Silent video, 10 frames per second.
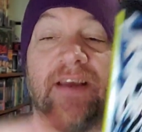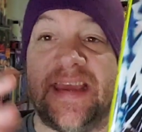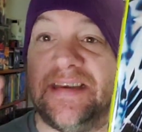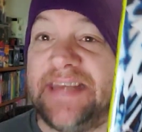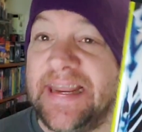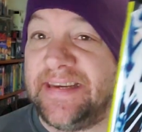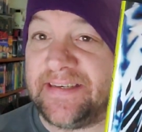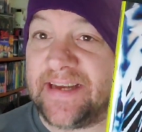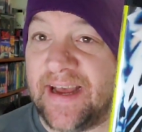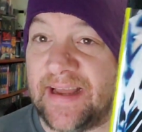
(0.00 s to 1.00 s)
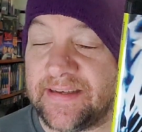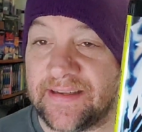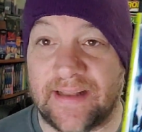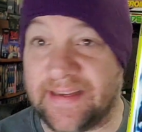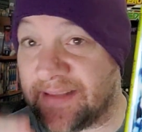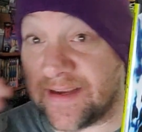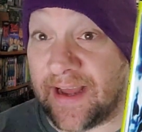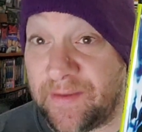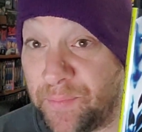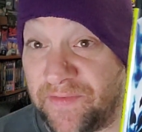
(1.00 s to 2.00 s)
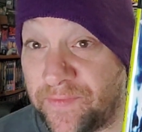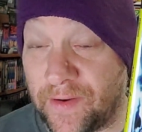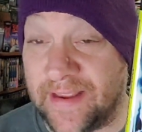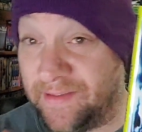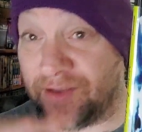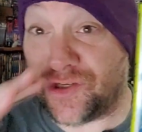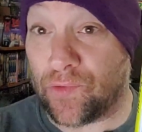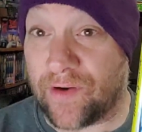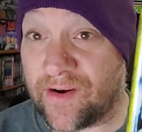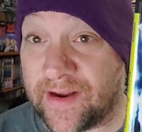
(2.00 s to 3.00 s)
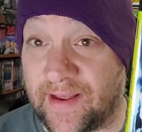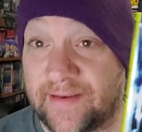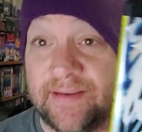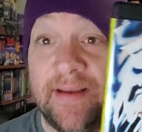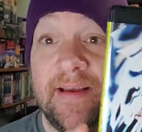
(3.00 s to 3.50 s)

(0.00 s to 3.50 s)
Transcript: intended cut, like the cut before, the shorter cut